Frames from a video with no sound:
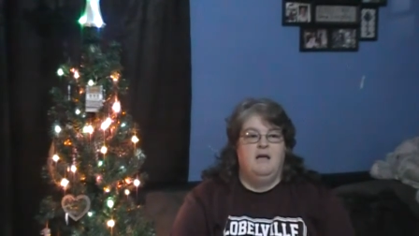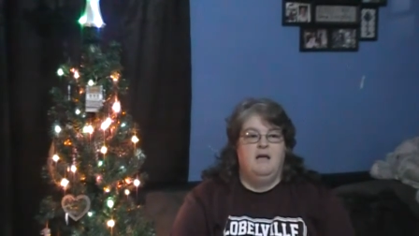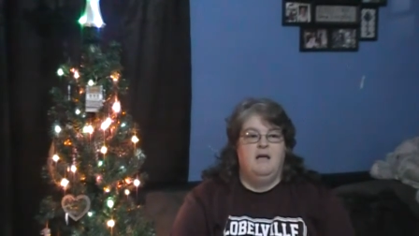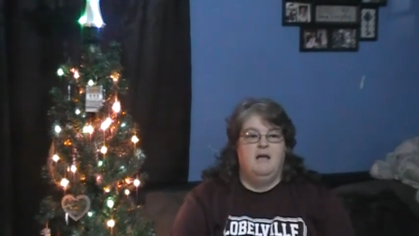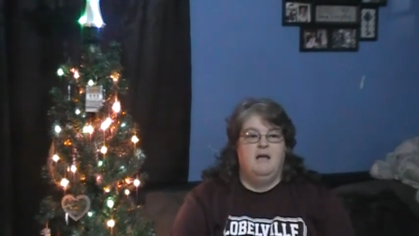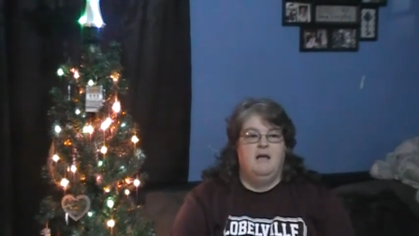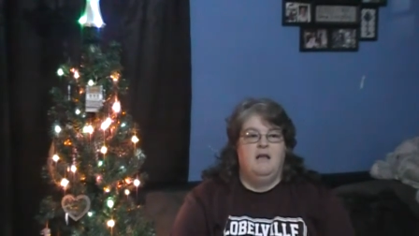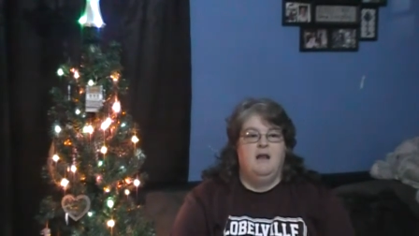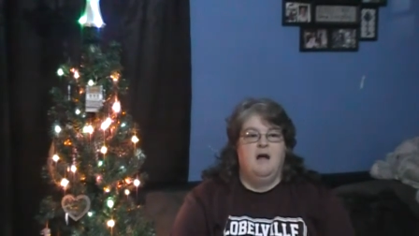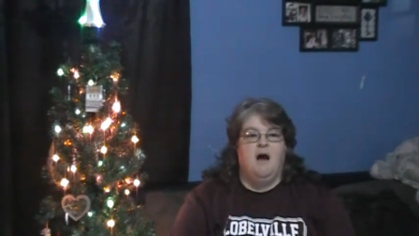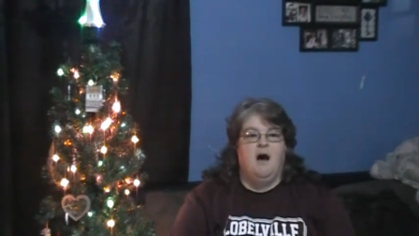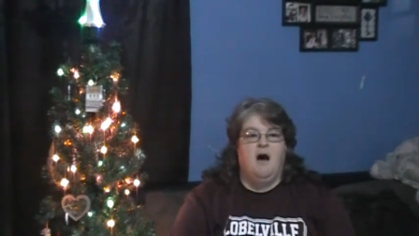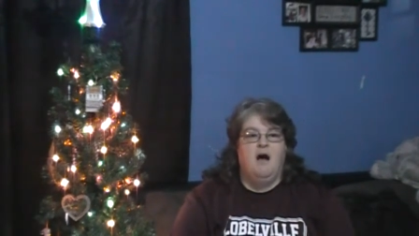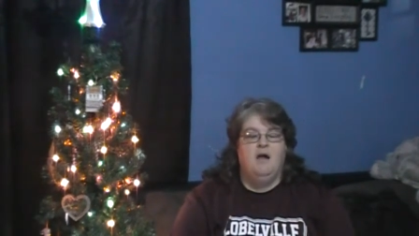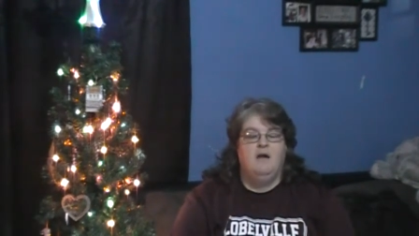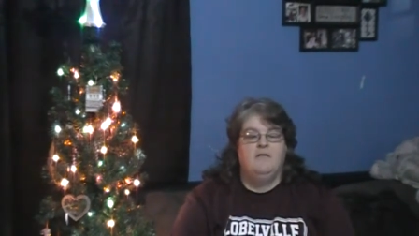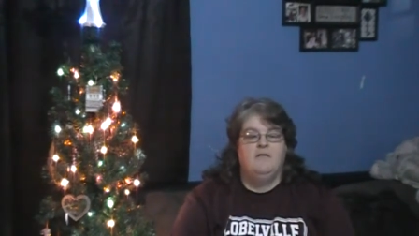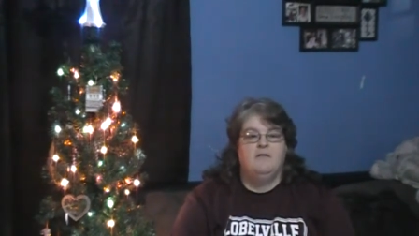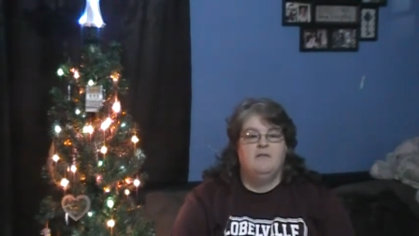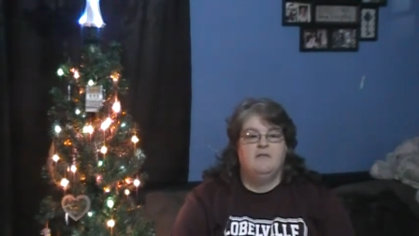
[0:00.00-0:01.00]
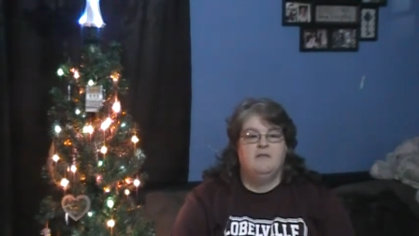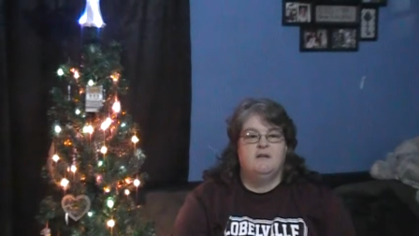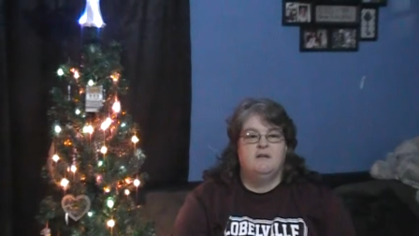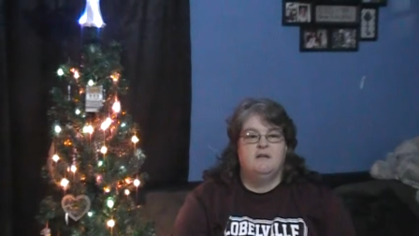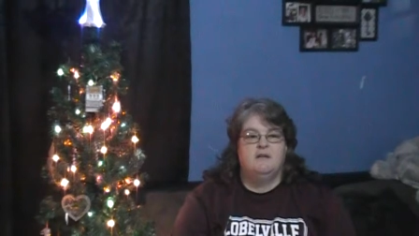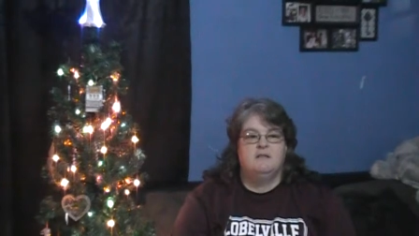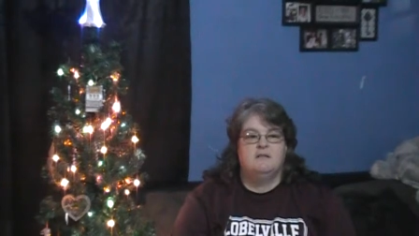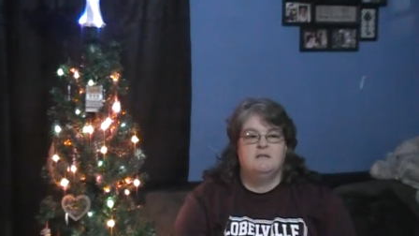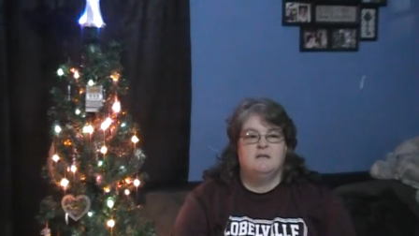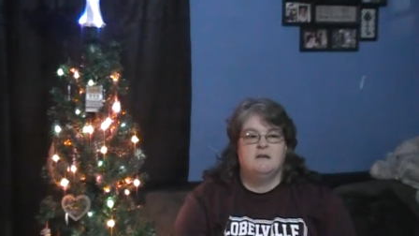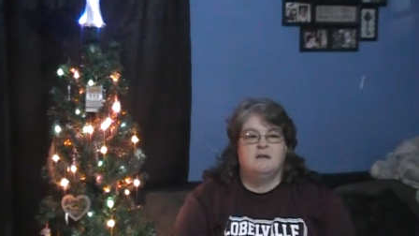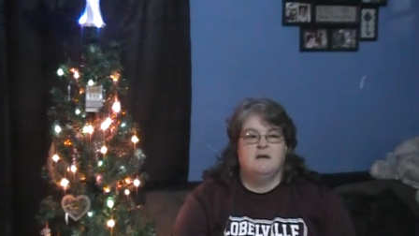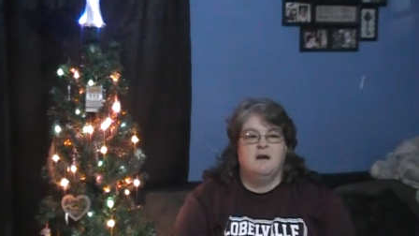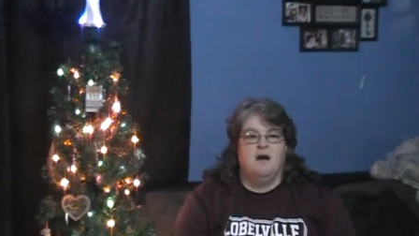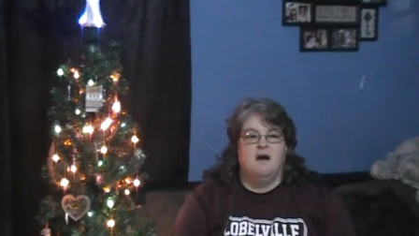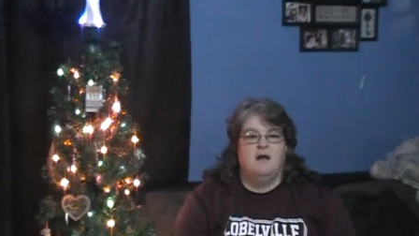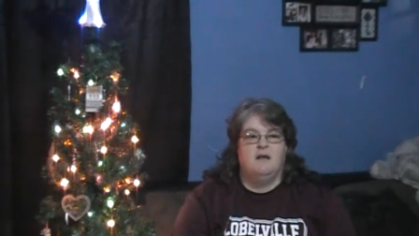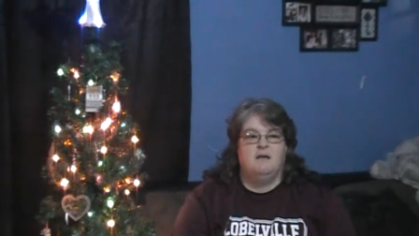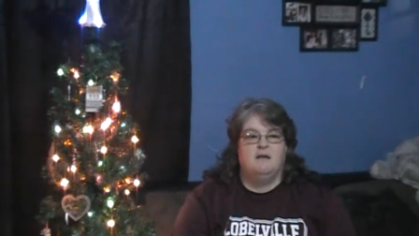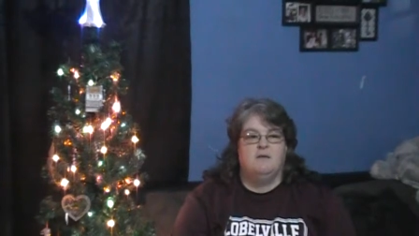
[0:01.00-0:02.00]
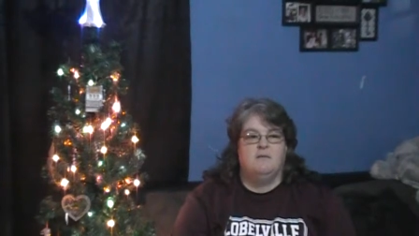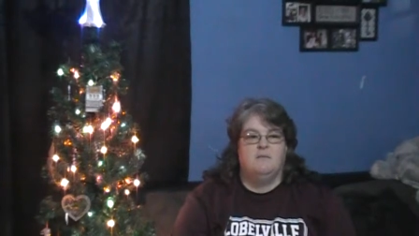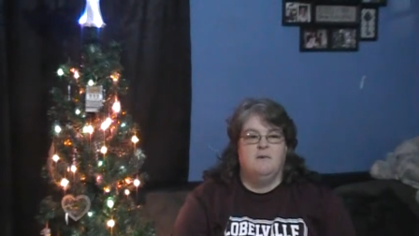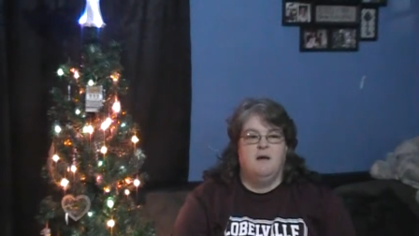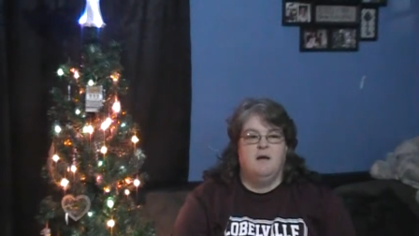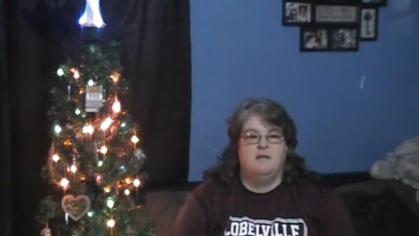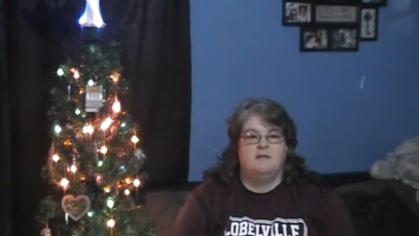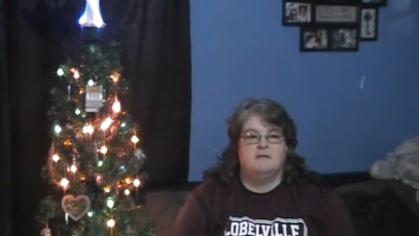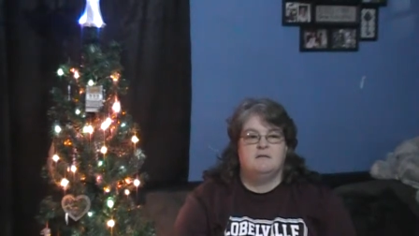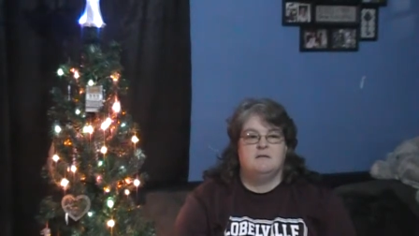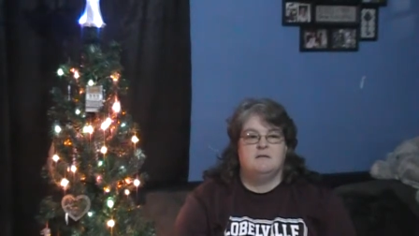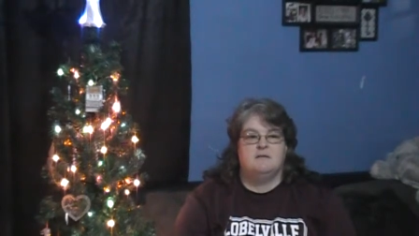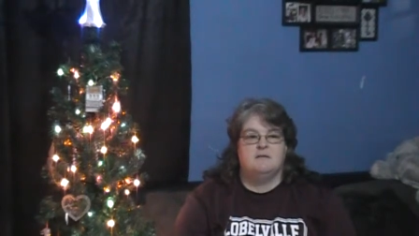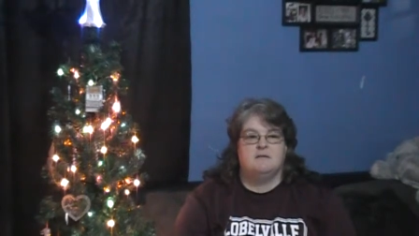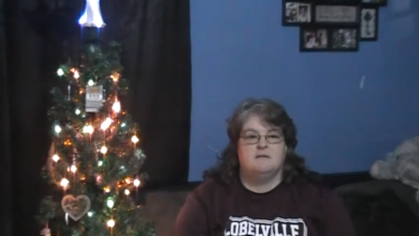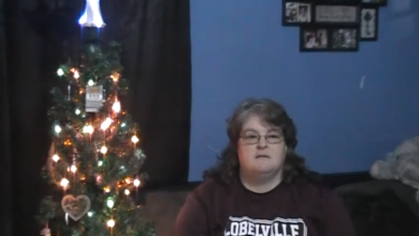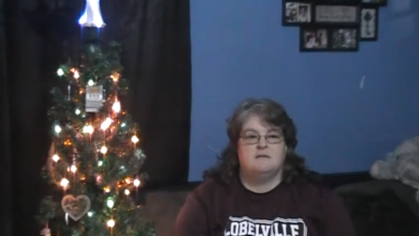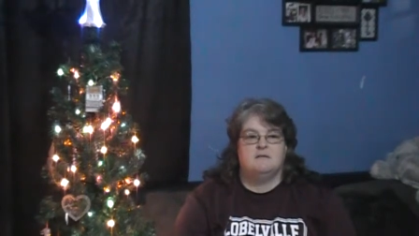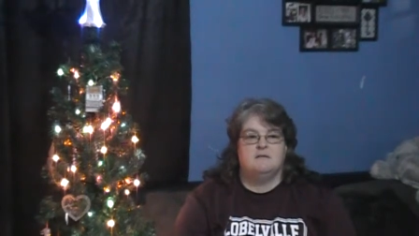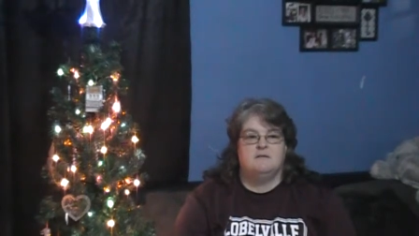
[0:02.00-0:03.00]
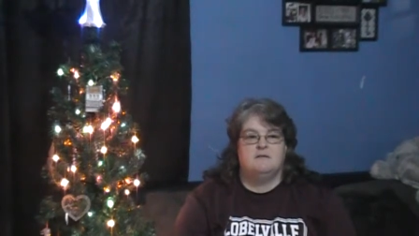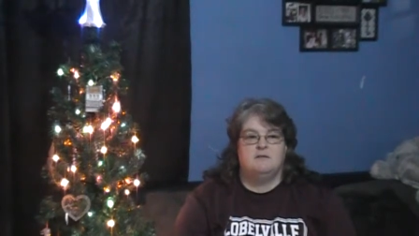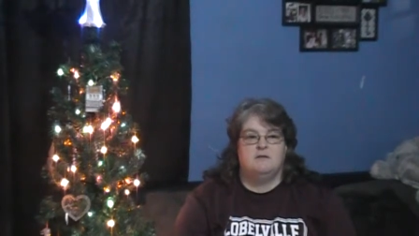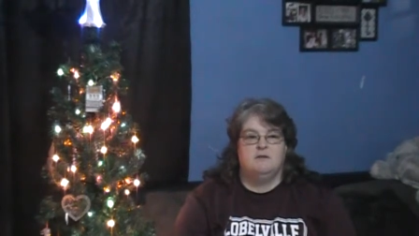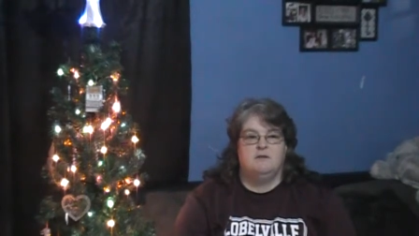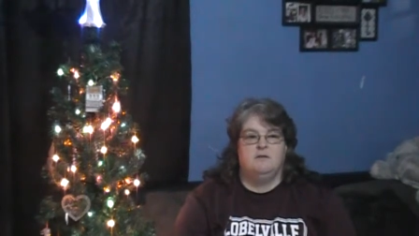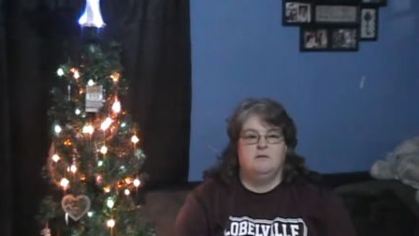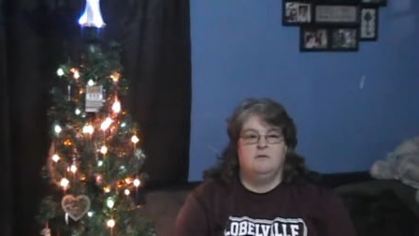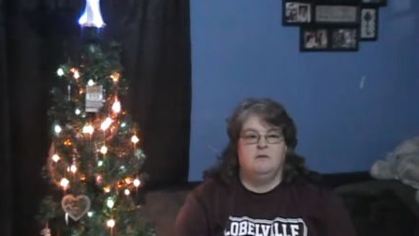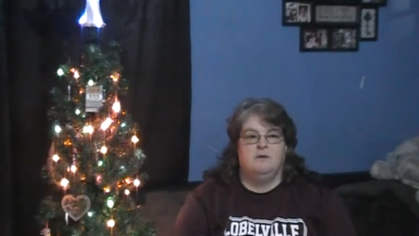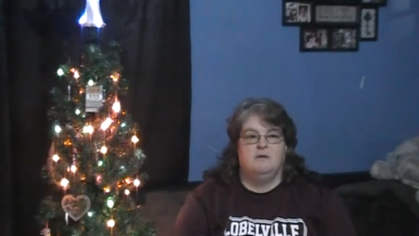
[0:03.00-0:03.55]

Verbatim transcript: in all of the things that God commands us to do